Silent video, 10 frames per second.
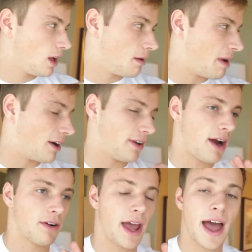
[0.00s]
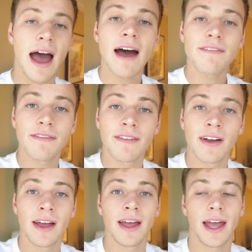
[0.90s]
about an hour and a half
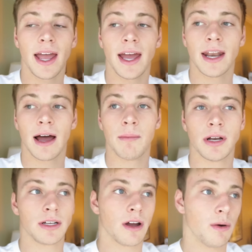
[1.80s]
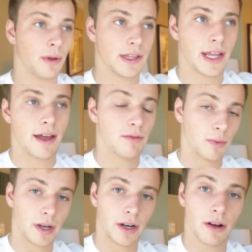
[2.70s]
and I'm gonna go with Dave and
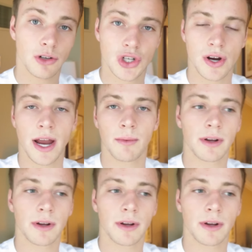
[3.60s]
we're gonna go train,